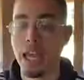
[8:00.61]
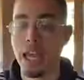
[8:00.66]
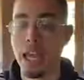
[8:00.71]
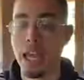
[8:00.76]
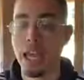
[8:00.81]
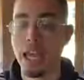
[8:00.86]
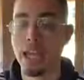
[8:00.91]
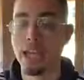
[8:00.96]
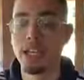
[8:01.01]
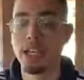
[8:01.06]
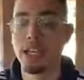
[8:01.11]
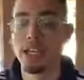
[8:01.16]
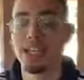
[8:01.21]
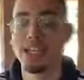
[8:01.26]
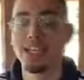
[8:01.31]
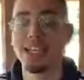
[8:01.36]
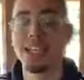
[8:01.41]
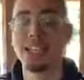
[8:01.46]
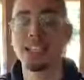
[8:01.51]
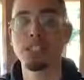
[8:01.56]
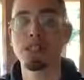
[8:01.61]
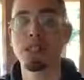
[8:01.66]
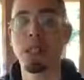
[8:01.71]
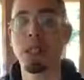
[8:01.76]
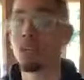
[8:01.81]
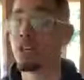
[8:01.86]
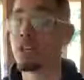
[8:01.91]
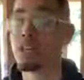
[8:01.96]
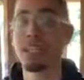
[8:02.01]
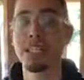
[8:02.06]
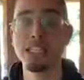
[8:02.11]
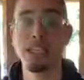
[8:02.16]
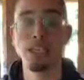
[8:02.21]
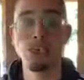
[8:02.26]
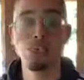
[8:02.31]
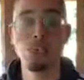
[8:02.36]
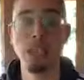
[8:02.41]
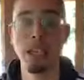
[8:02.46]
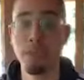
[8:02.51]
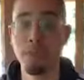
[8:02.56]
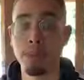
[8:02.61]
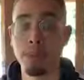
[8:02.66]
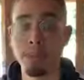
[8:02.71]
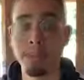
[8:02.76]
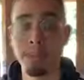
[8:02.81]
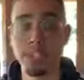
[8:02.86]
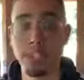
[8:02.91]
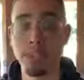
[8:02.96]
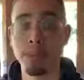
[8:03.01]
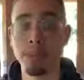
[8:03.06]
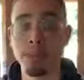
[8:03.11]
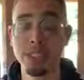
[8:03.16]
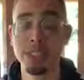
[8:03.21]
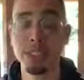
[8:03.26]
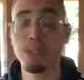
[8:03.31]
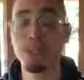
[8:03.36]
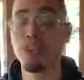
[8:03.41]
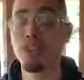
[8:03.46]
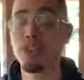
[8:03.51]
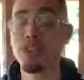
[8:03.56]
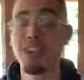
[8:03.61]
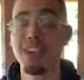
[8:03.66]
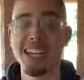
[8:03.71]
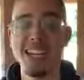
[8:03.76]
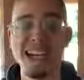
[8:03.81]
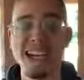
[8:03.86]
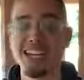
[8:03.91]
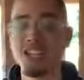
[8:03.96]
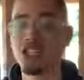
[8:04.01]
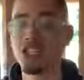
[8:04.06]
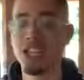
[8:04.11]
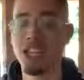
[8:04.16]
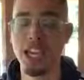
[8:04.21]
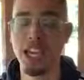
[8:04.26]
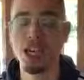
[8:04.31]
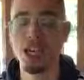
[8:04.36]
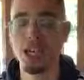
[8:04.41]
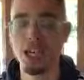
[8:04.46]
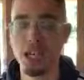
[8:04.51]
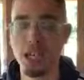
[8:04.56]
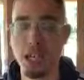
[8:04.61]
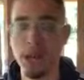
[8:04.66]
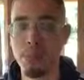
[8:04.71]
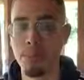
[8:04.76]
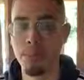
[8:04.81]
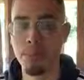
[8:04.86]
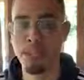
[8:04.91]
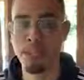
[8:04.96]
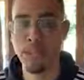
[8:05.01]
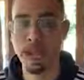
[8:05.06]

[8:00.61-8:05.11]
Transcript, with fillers: And to explain what Easy One Up is, to keep it simple, they're an education company.